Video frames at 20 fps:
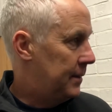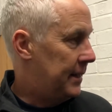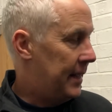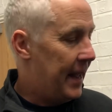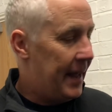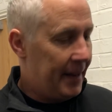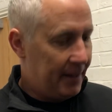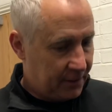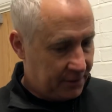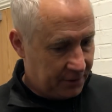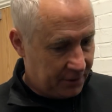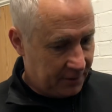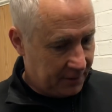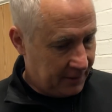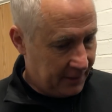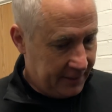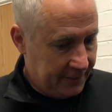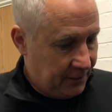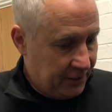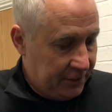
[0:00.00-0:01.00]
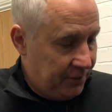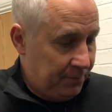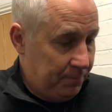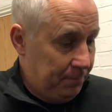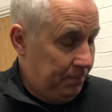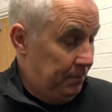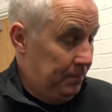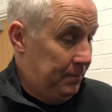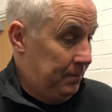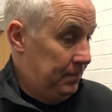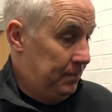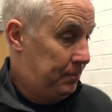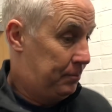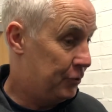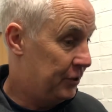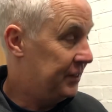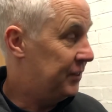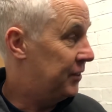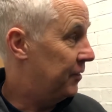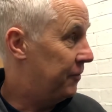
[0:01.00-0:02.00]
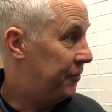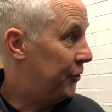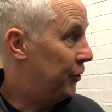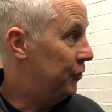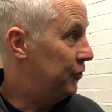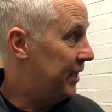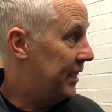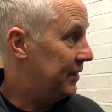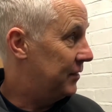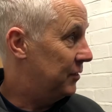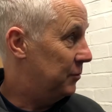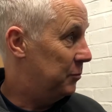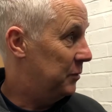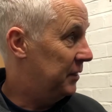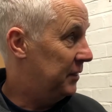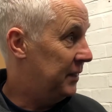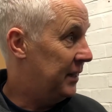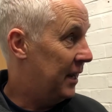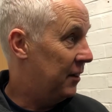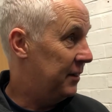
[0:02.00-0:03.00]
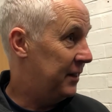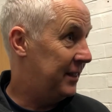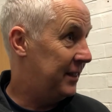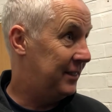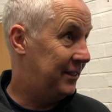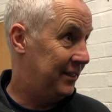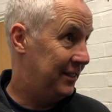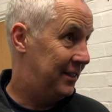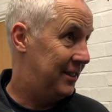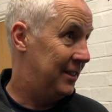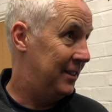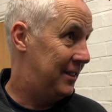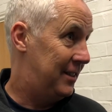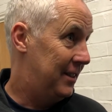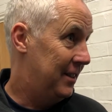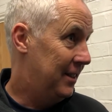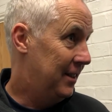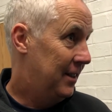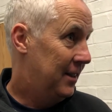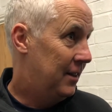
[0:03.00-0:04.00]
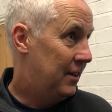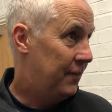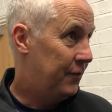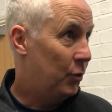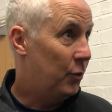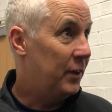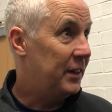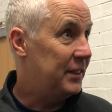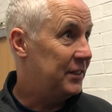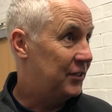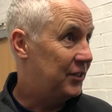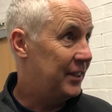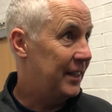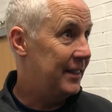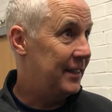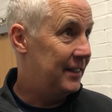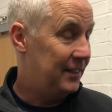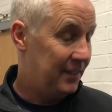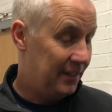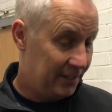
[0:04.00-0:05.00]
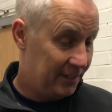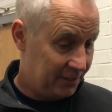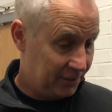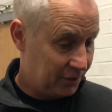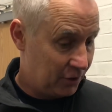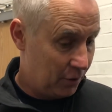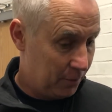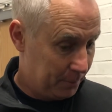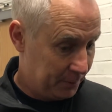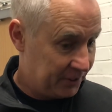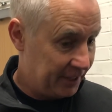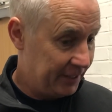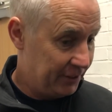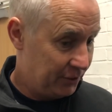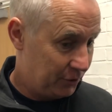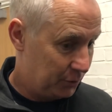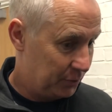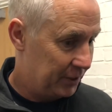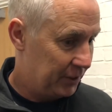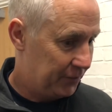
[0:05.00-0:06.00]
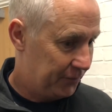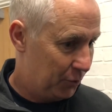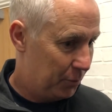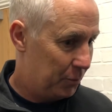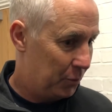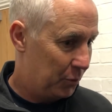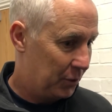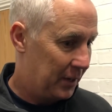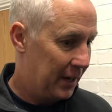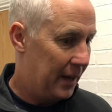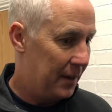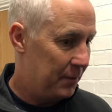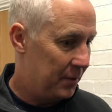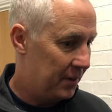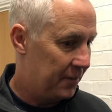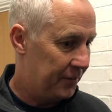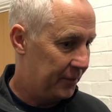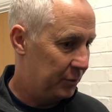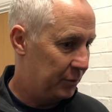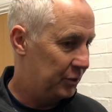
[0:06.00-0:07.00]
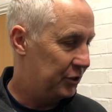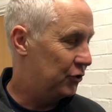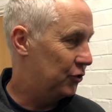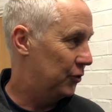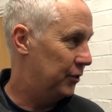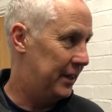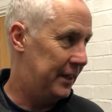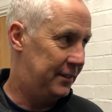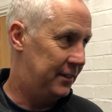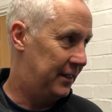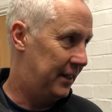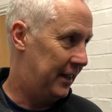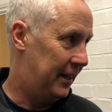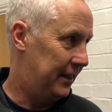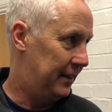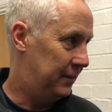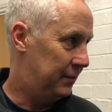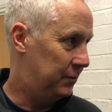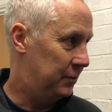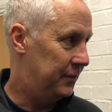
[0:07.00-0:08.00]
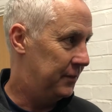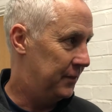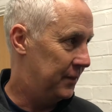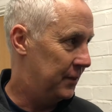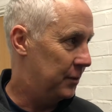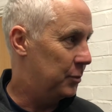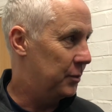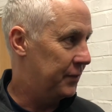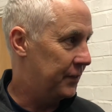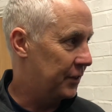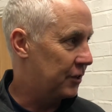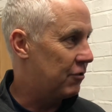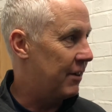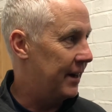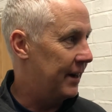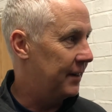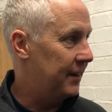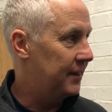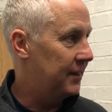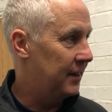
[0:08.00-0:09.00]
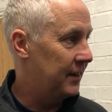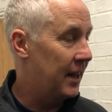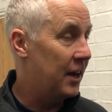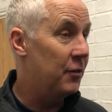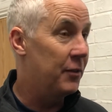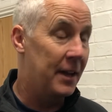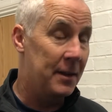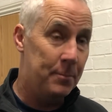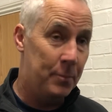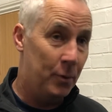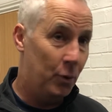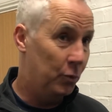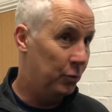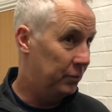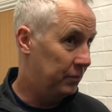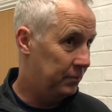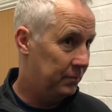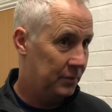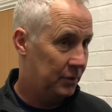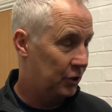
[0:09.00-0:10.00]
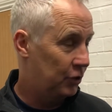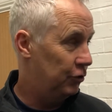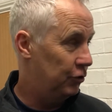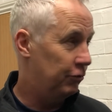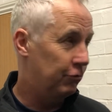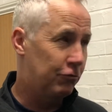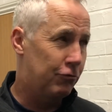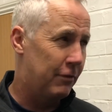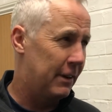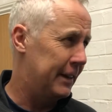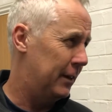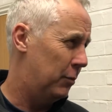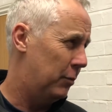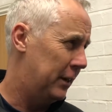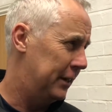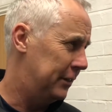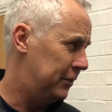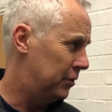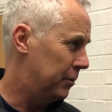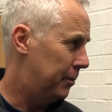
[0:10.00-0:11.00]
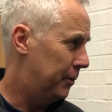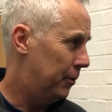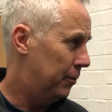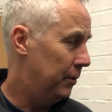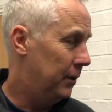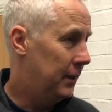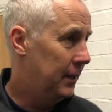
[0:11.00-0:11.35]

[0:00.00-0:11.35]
Yeah, because it just breeds enthusiasm. You know, I've always said this has got potential, this football club, and I think we saw that today with the crowd. I know they brought great away support.